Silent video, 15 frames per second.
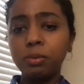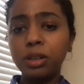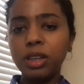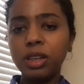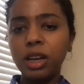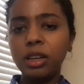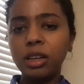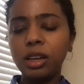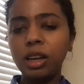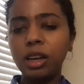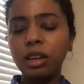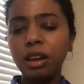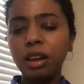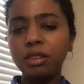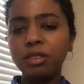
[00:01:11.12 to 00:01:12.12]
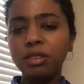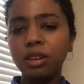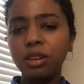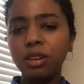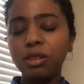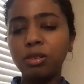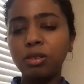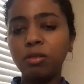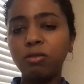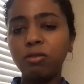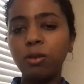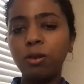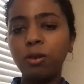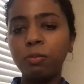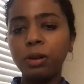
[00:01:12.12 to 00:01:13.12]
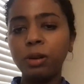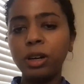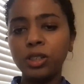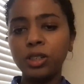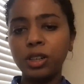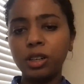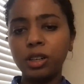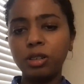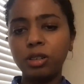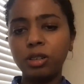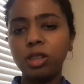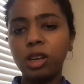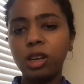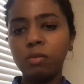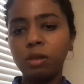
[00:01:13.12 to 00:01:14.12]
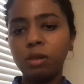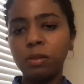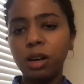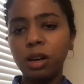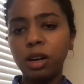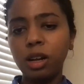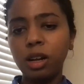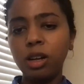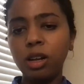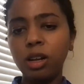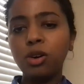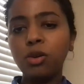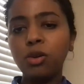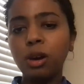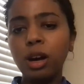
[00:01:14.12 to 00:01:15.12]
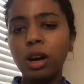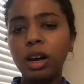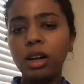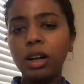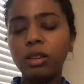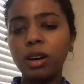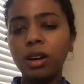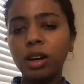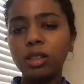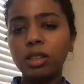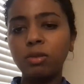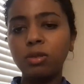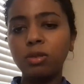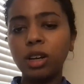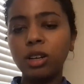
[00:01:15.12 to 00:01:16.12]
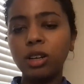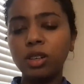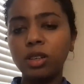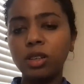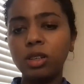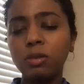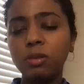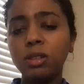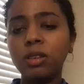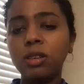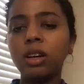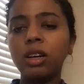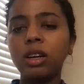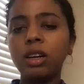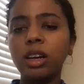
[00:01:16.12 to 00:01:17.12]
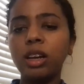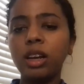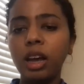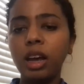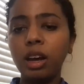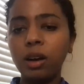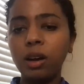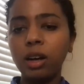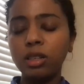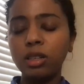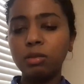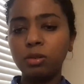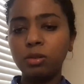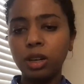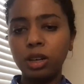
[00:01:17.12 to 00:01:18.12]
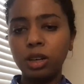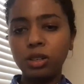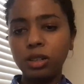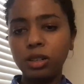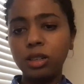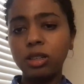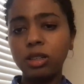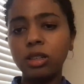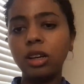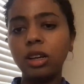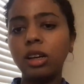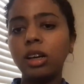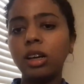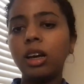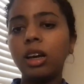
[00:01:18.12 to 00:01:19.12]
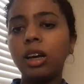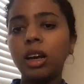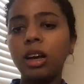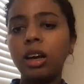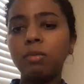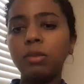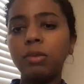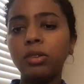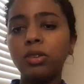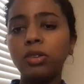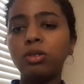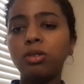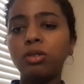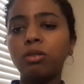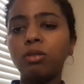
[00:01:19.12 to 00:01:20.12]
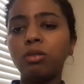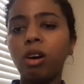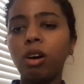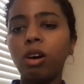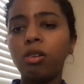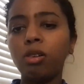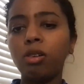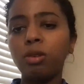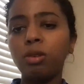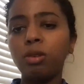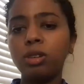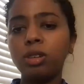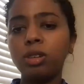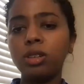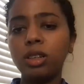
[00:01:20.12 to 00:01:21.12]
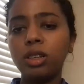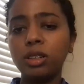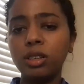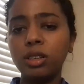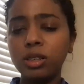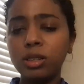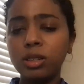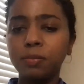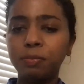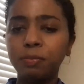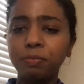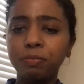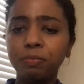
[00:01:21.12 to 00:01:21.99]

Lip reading: present a case series of 4 patients with CMML who had RAS mutations, specifically KRAS mutations, and had a multitude of autoimmune diseases.